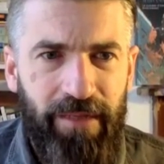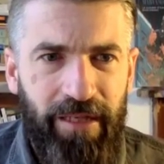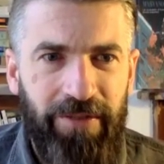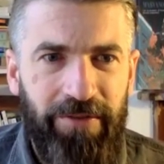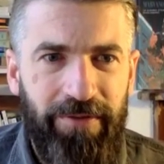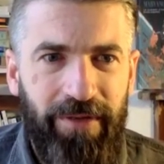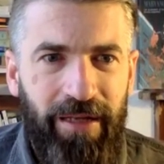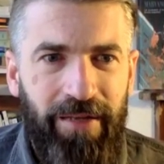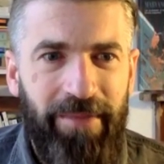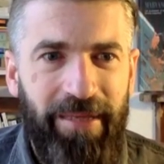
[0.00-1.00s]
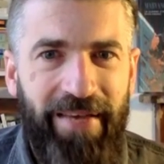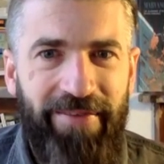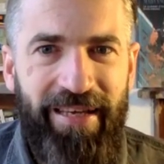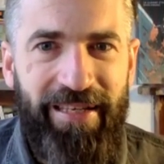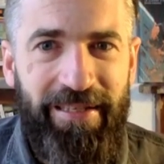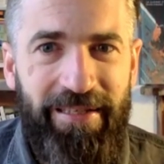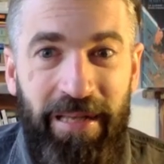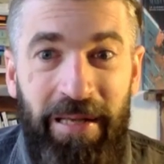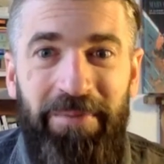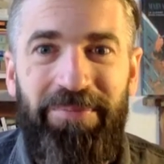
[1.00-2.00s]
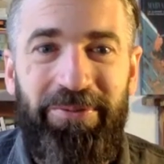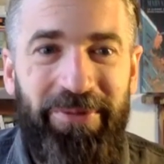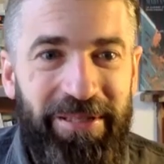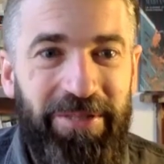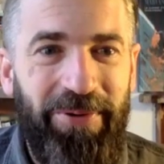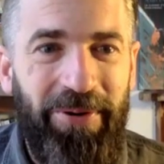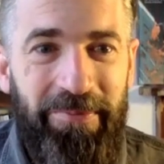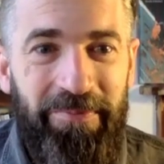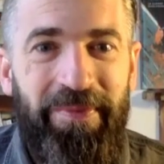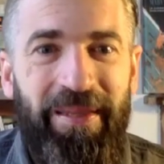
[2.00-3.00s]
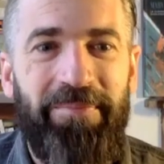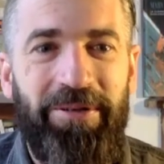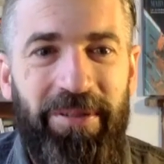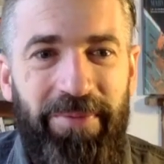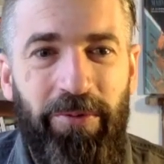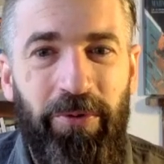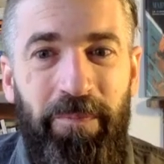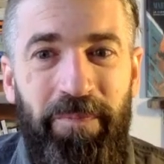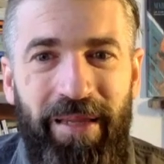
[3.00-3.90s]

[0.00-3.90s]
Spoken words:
kind of big heavy hitters, but with this poem about a pebble.